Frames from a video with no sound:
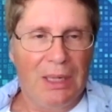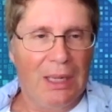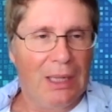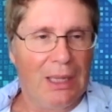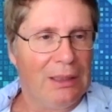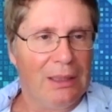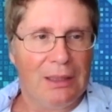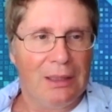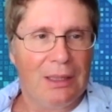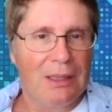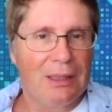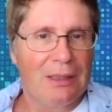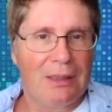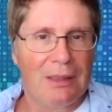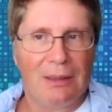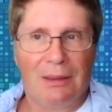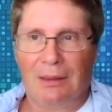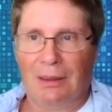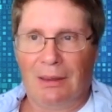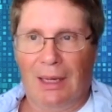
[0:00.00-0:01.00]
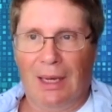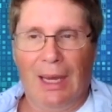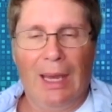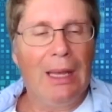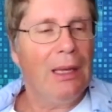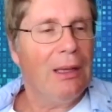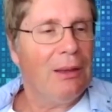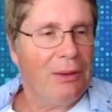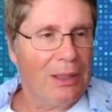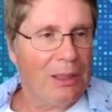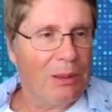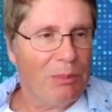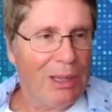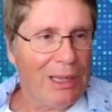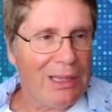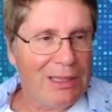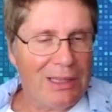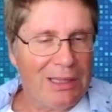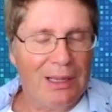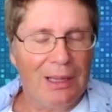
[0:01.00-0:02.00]
entities, anything
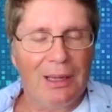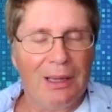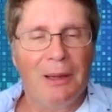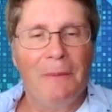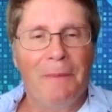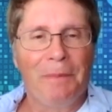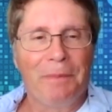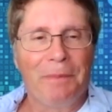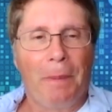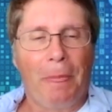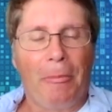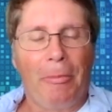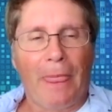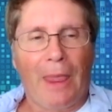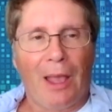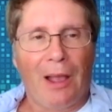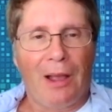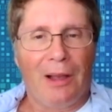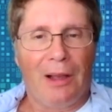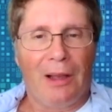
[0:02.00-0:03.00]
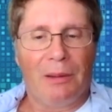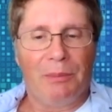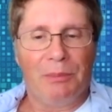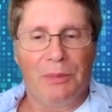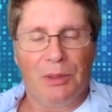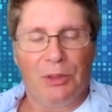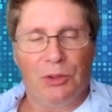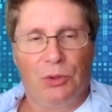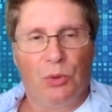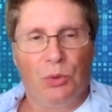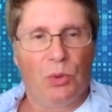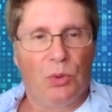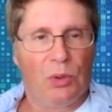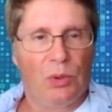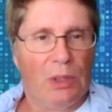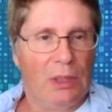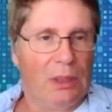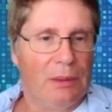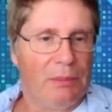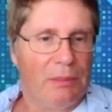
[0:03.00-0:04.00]
basically,
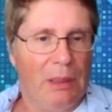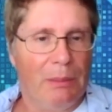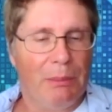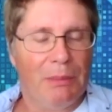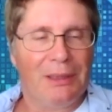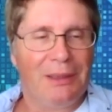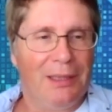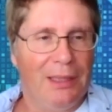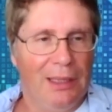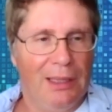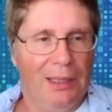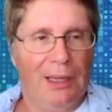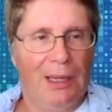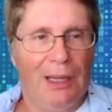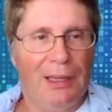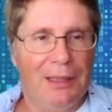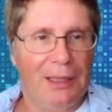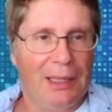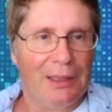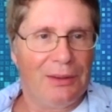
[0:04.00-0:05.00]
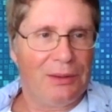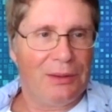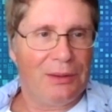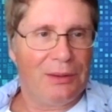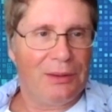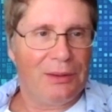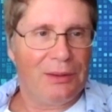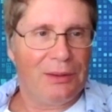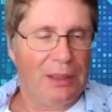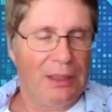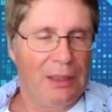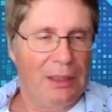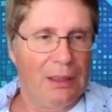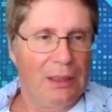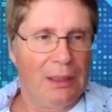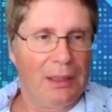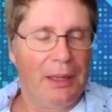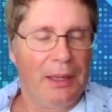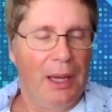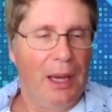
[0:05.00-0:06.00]
to a material that
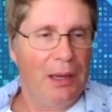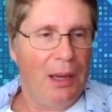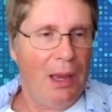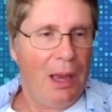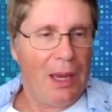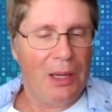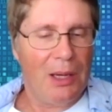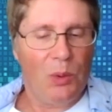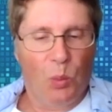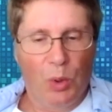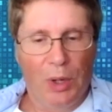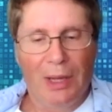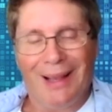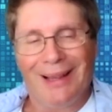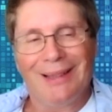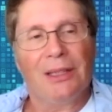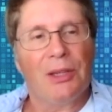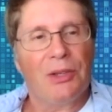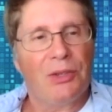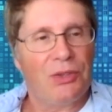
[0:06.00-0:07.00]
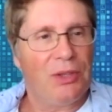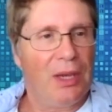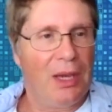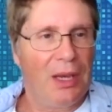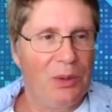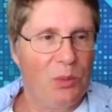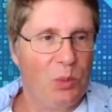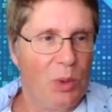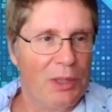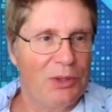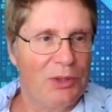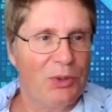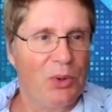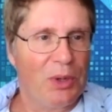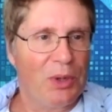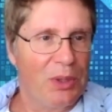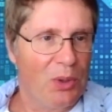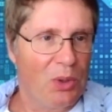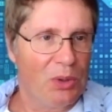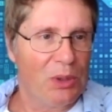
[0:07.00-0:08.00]
an AI will understand what's
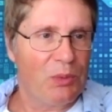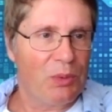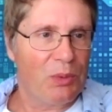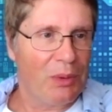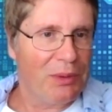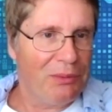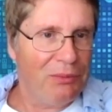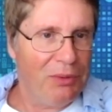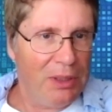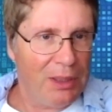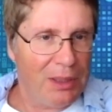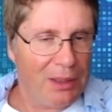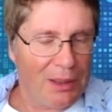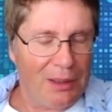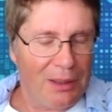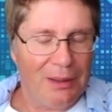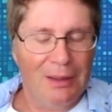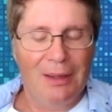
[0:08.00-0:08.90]
going on around the vehicle.